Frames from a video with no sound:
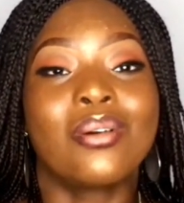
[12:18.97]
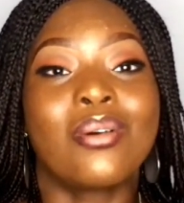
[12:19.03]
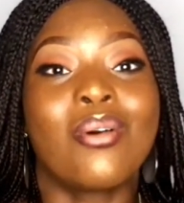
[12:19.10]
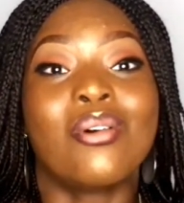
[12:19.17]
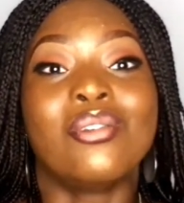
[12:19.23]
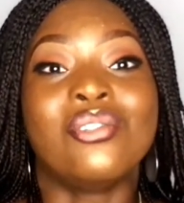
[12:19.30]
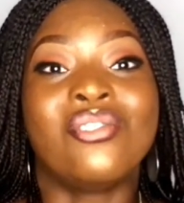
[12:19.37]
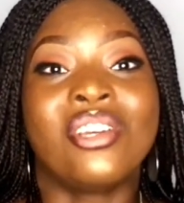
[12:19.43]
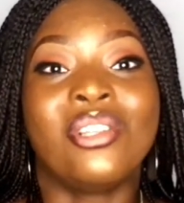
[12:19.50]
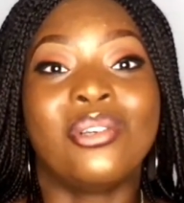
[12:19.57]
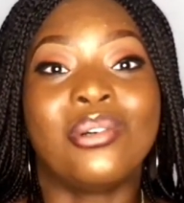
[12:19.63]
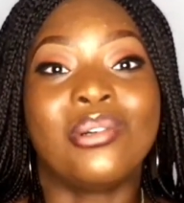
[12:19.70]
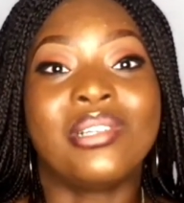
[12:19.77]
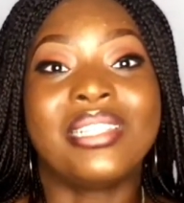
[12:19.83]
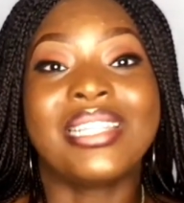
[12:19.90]
100
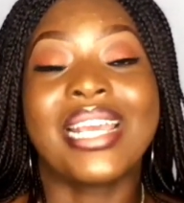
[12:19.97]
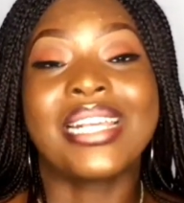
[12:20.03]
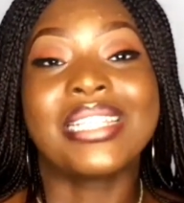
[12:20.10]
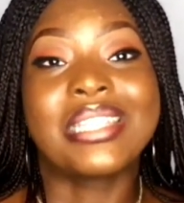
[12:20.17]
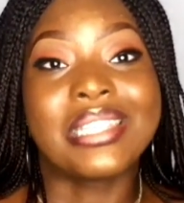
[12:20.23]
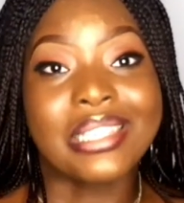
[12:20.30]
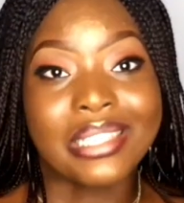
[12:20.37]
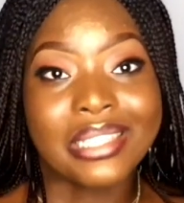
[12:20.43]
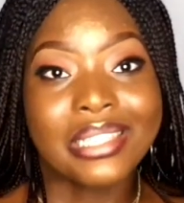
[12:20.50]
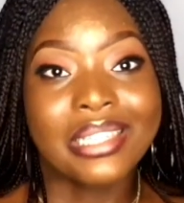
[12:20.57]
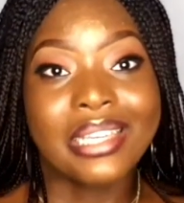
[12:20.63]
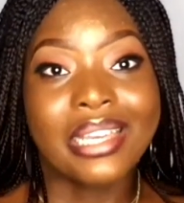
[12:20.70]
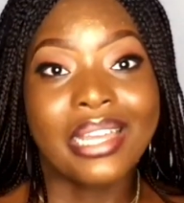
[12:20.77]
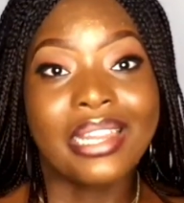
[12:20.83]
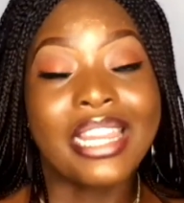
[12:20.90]
or 90.
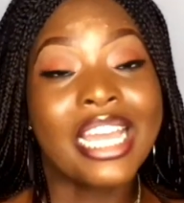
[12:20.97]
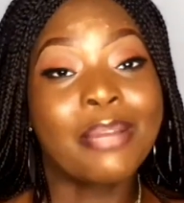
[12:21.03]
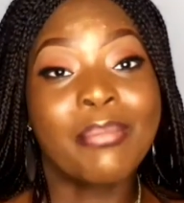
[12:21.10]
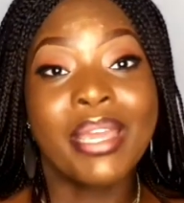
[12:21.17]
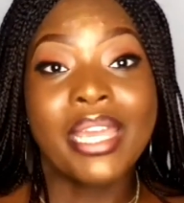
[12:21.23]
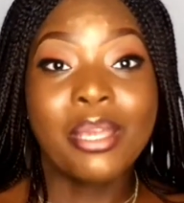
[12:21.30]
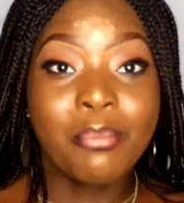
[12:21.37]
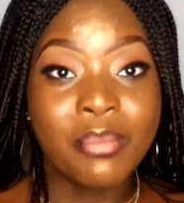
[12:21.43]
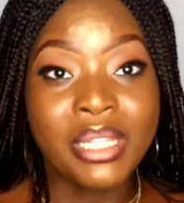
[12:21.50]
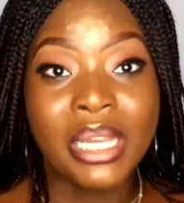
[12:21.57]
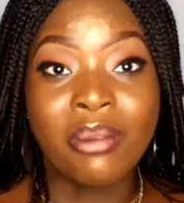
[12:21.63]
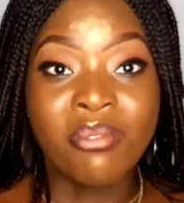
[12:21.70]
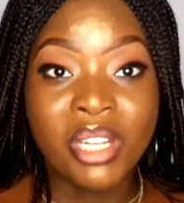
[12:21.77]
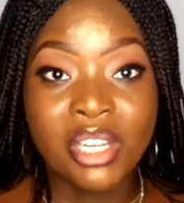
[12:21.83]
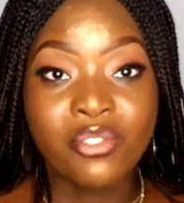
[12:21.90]
Like my MB that
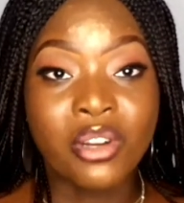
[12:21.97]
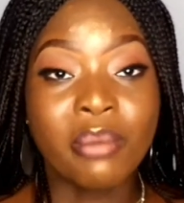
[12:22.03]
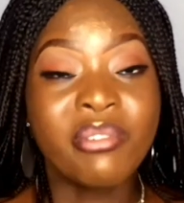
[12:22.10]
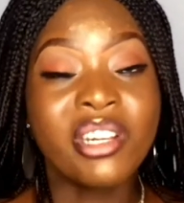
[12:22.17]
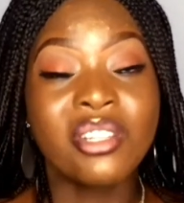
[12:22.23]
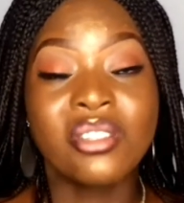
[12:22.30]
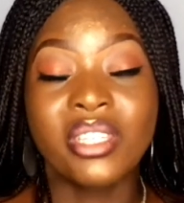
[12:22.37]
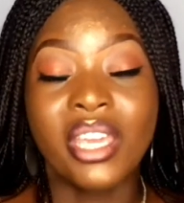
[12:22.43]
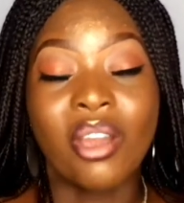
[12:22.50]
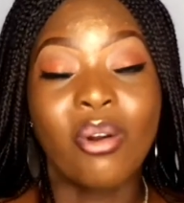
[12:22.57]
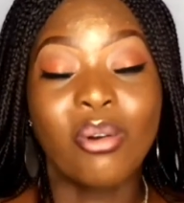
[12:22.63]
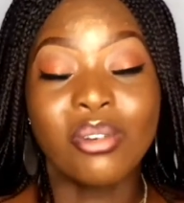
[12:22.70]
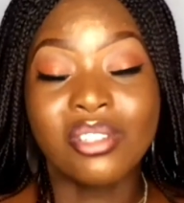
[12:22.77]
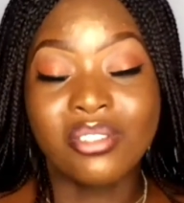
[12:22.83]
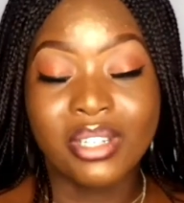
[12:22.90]
I'm reading for, I'm reading to get
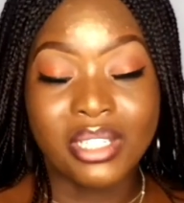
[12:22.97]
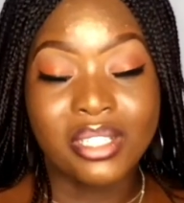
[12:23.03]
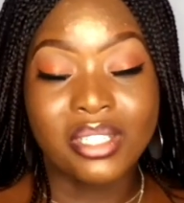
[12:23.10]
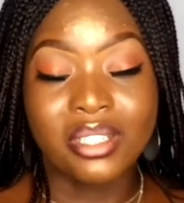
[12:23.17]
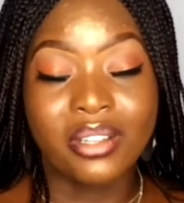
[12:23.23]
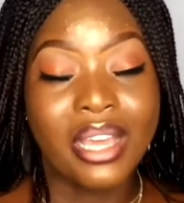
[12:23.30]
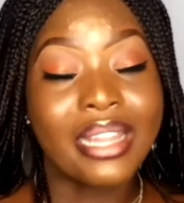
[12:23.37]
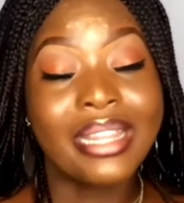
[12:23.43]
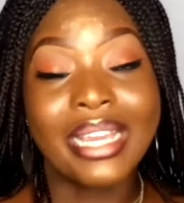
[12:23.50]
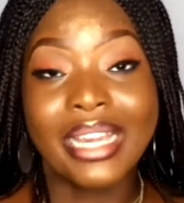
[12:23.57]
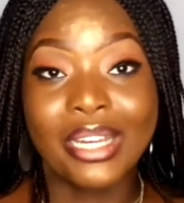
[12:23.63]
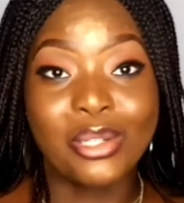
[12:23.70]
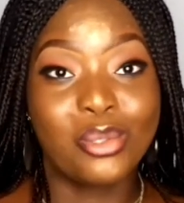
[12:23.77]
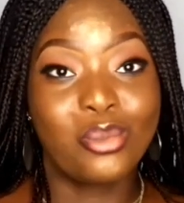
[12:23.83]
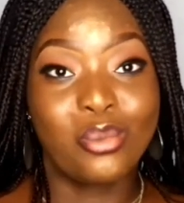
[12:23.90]
100, and I
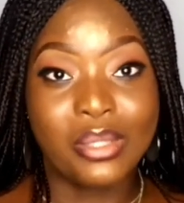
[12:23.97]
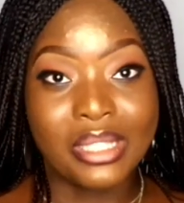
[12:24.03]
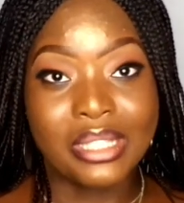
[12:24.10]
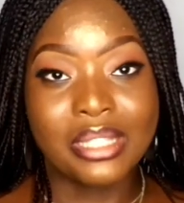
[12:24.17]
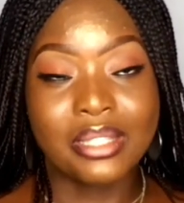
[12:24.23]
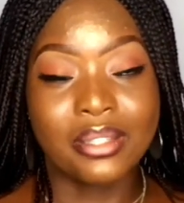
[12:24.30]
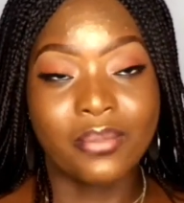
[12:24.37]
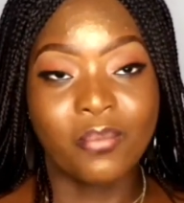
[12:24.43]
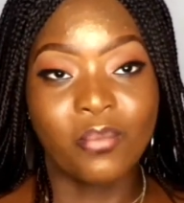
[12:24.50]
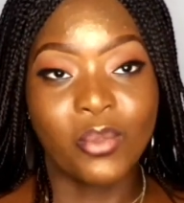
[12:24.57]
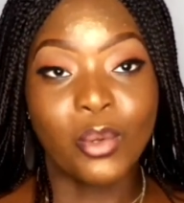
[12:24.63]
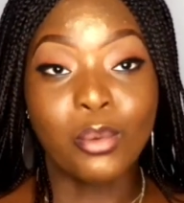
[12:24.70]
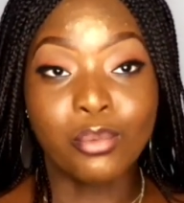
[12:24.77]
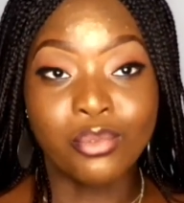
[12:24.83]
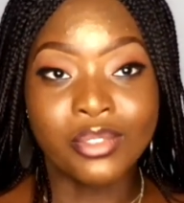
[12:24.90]
can do it,
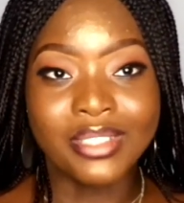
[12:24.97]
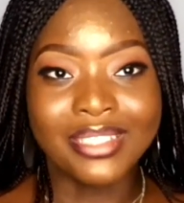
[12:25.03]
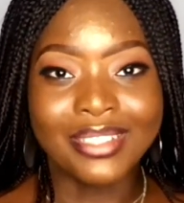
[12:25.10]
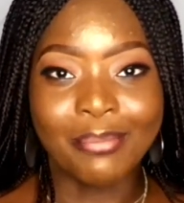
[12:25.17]
hopefully,